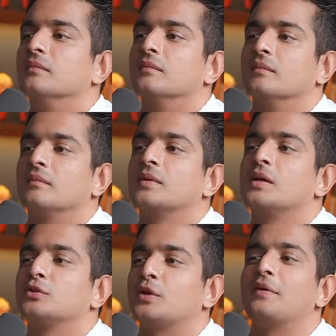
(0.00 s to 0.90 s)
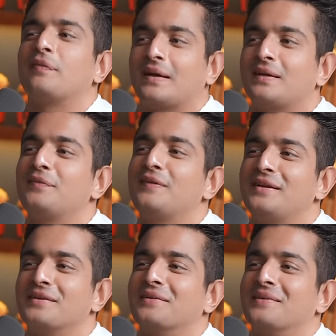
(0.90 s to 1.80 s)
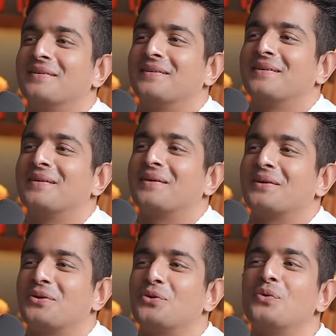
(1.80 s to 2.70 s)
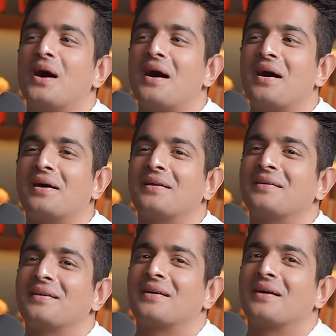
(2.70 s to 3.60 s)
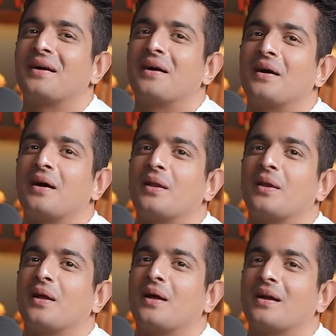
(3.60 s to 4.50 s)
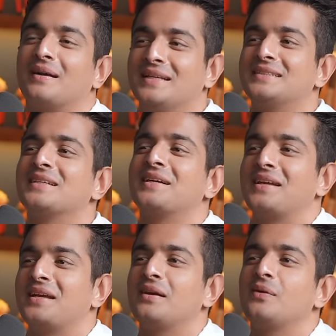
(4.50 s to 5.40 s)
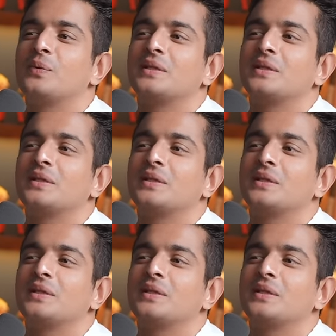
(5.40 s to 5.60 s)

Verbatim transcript: mm. So effectively, here, yeah, you are disagreeing